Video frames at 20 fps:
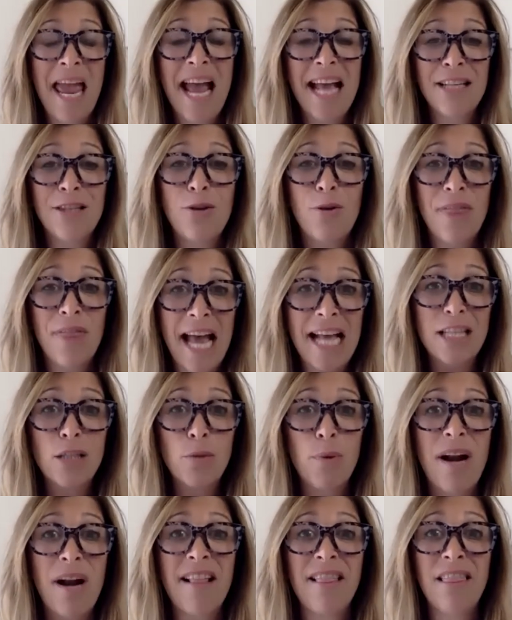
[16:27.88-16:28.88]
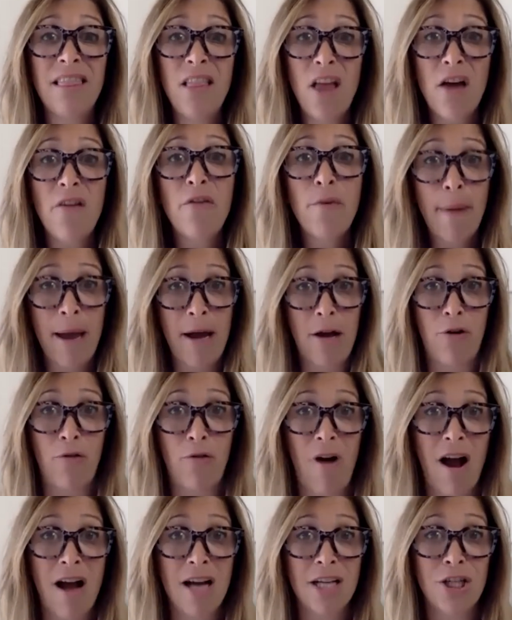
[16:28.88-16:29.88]
And so that's what I love about
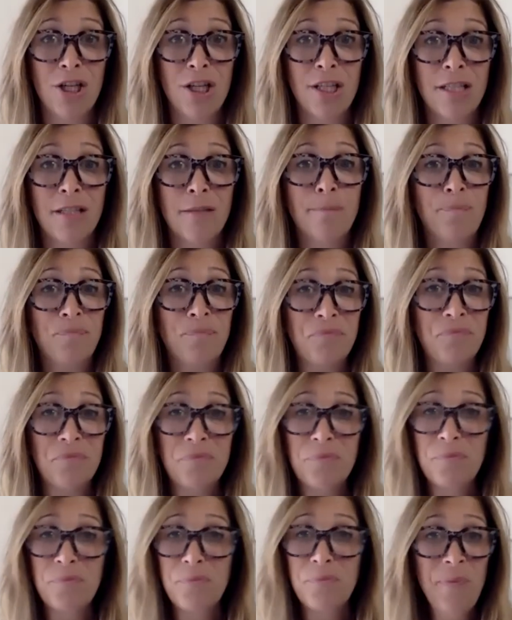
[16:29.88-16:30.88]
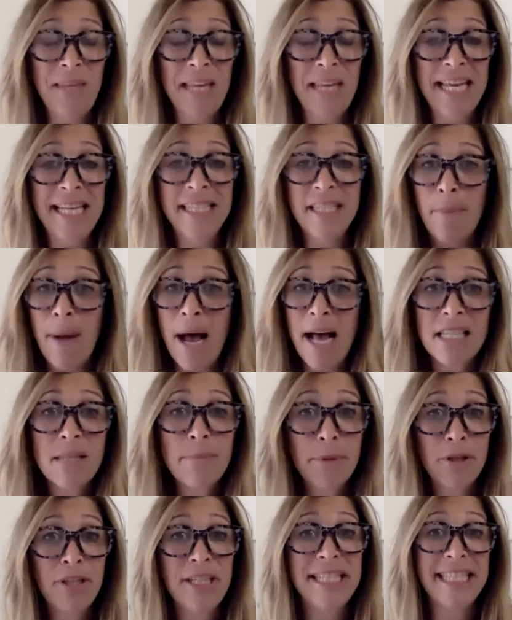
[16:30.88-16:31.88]
garages, is the
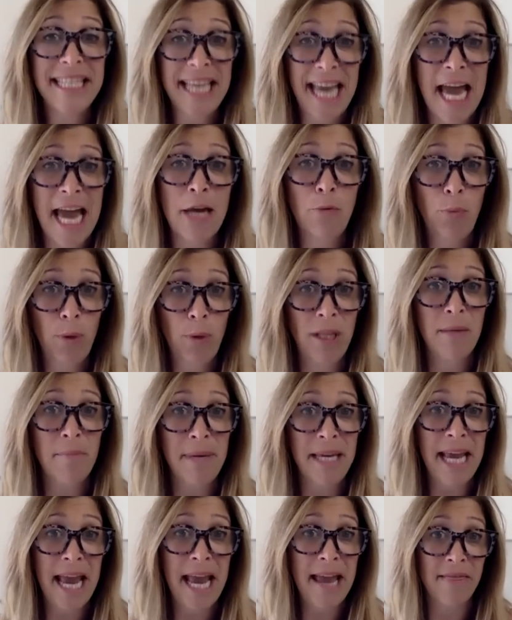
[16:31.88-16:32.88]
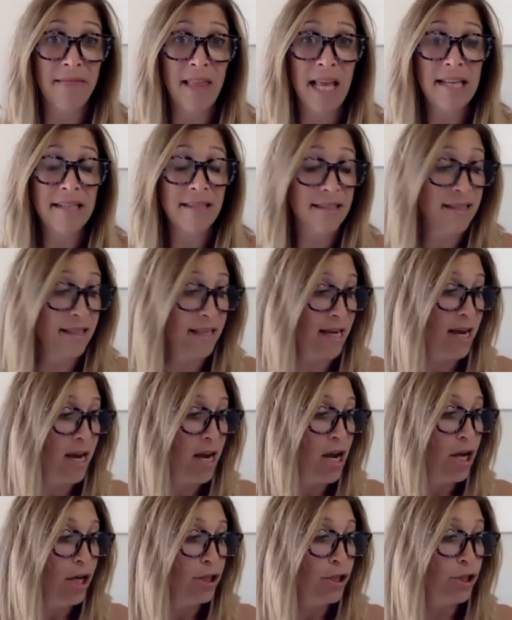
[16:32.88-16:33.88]
possibilities can really be endless.
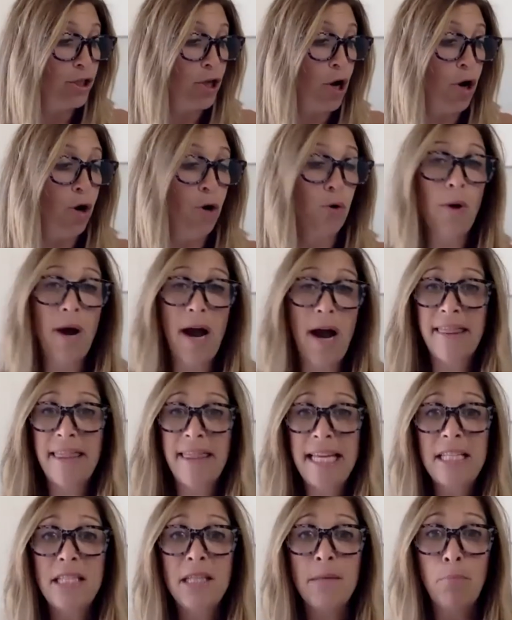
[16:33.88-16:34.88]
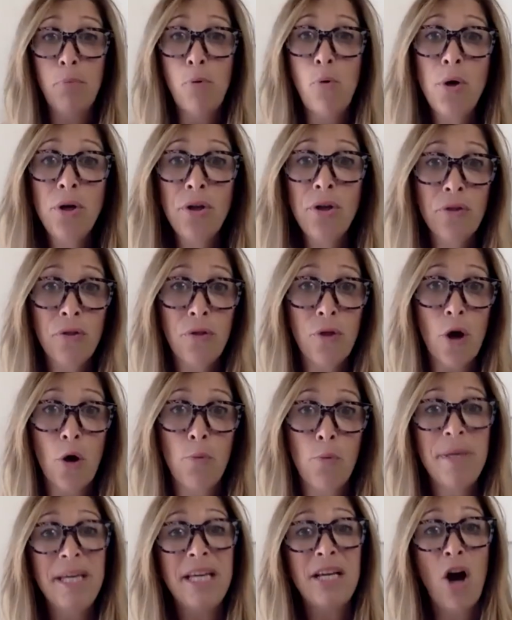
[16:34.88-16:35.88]
So I think it's important,
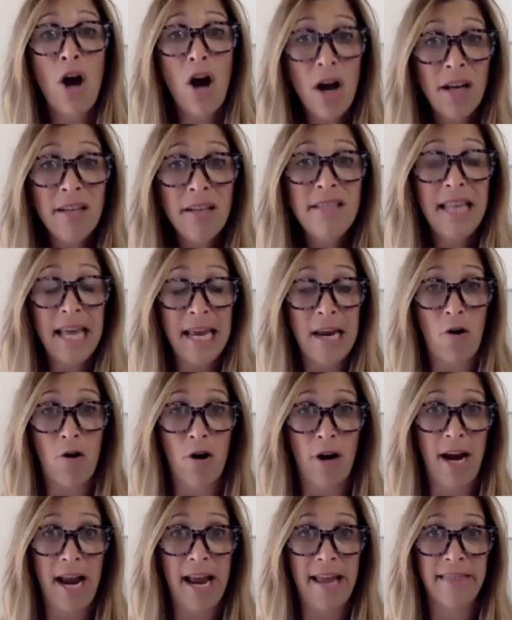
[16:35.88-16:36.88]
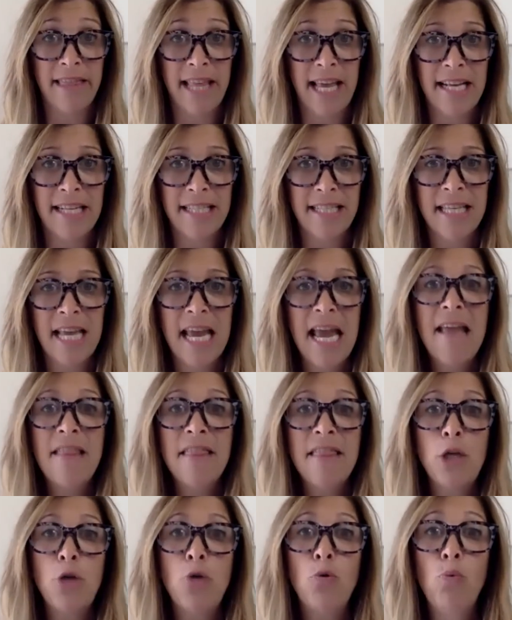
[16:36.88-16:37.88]
though, because they are endless,
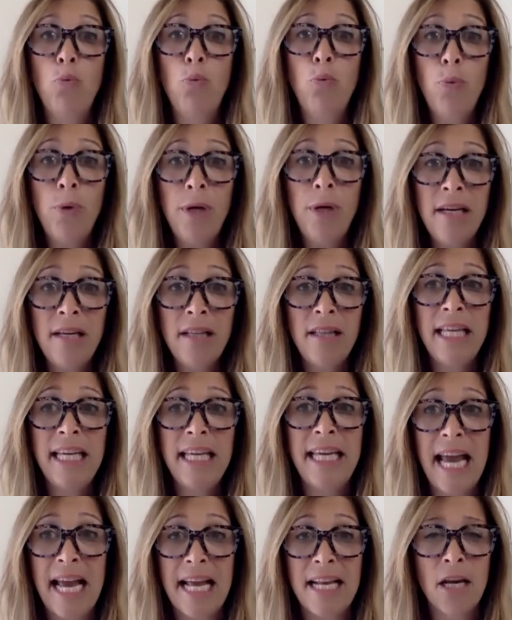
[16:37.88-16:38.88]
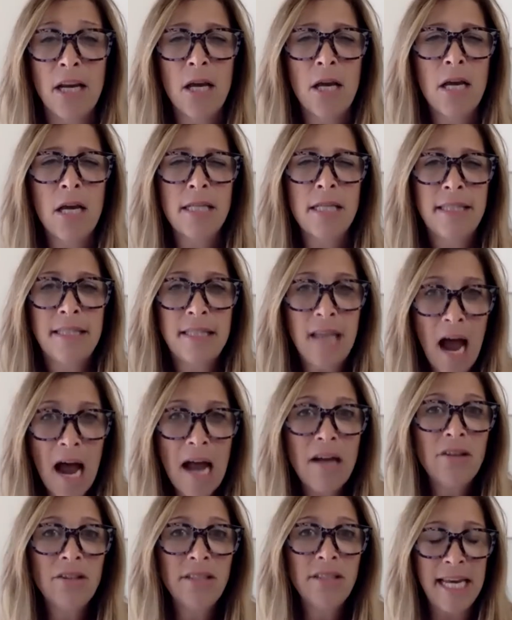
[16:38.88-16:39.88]
that you really get
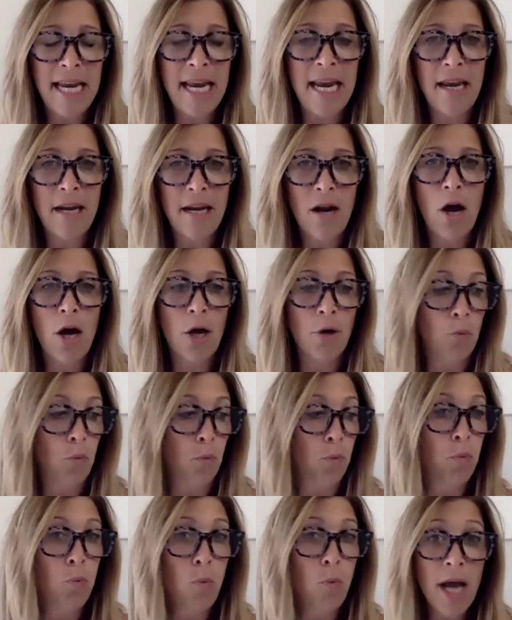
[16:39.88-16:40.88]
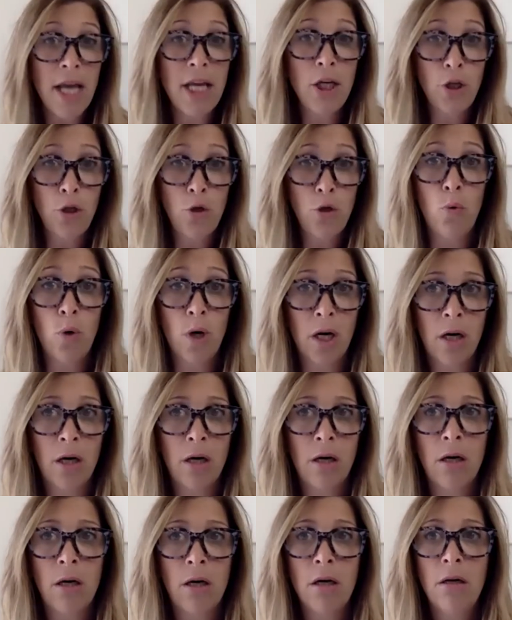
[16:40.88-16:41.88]
dialed in on what
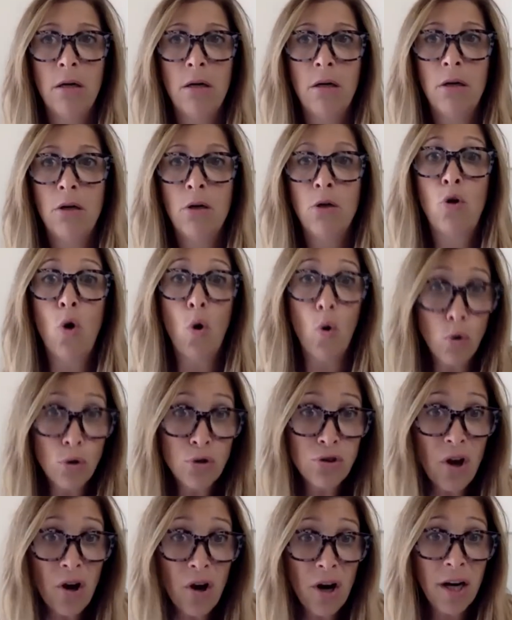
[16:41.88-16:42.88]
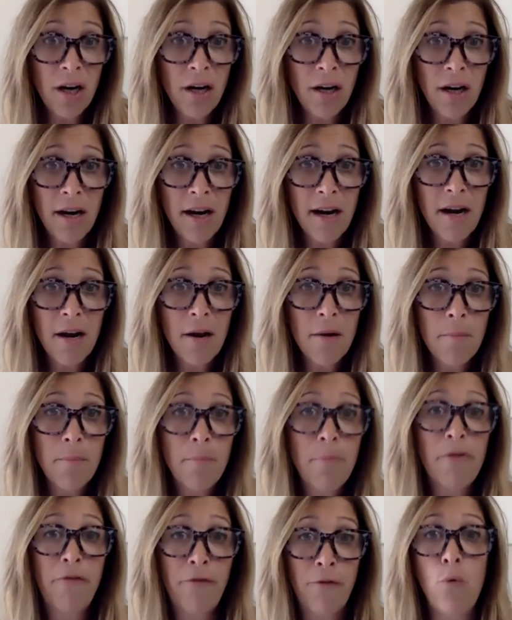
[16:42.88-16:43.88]
your goals are
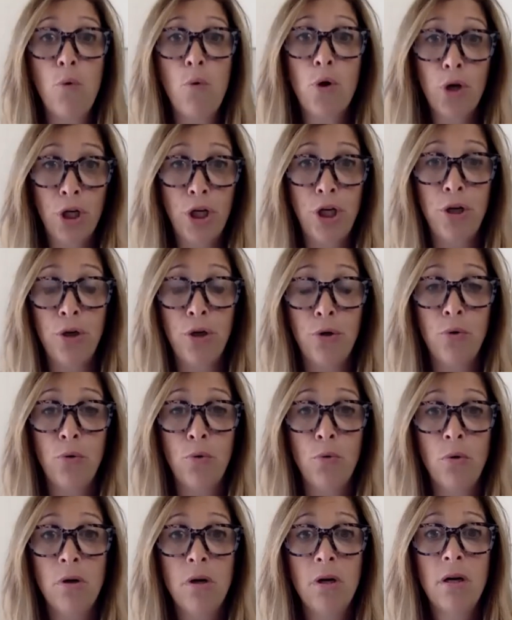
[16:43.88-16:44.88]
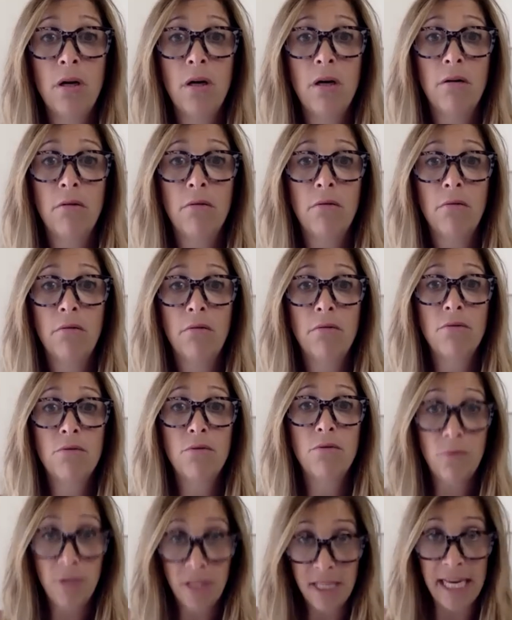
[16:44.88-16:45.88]
before you
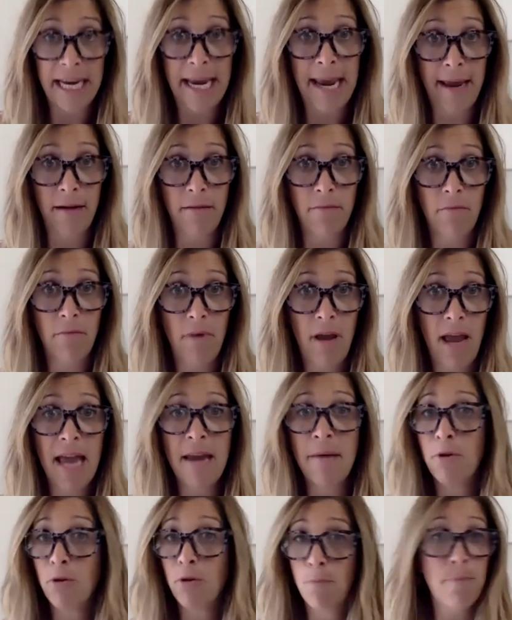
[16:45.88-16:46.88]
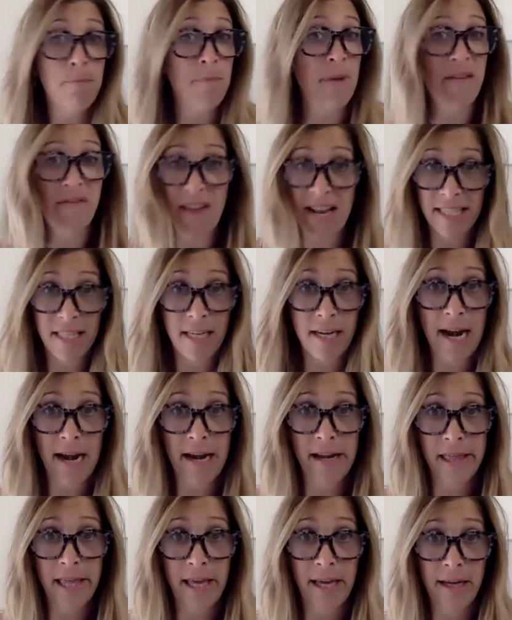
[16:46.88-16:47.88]
dig in and invest in
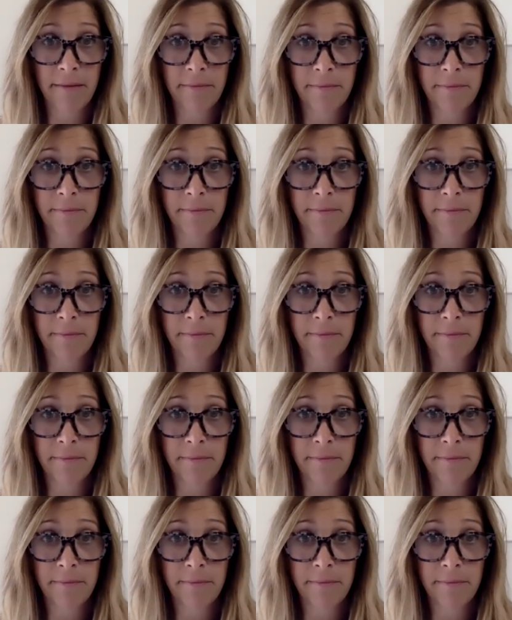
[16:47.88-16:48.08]
anything.